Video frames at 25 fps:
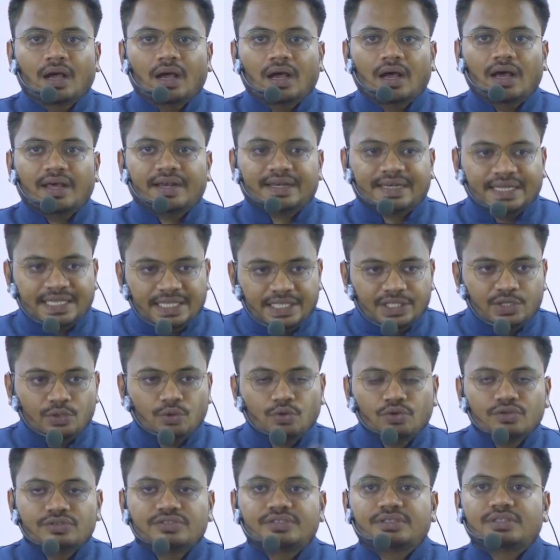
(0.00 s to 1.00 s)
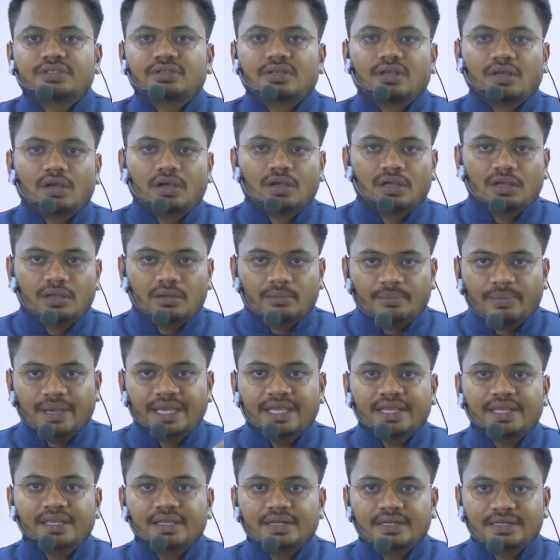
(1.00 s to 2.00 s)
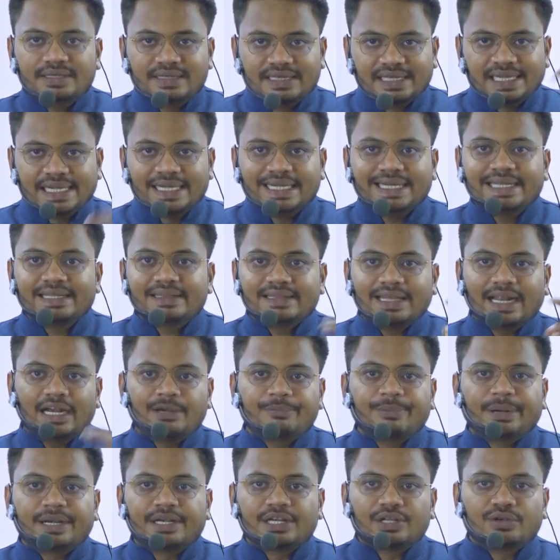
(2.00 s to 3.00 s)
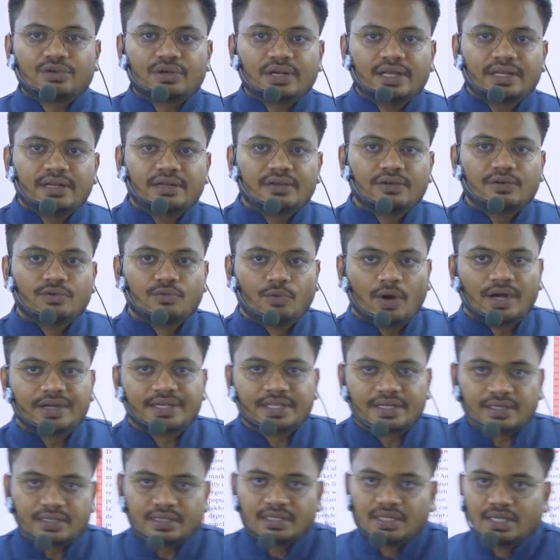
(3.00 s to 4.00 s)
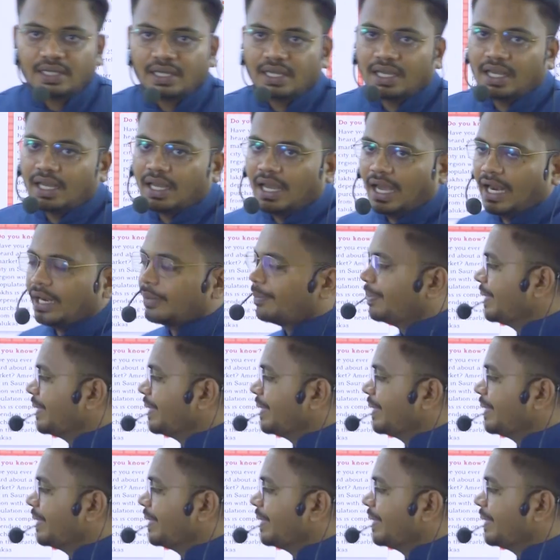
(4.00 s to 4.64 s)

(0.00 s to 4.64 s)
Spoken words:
reused by treating that particular water. And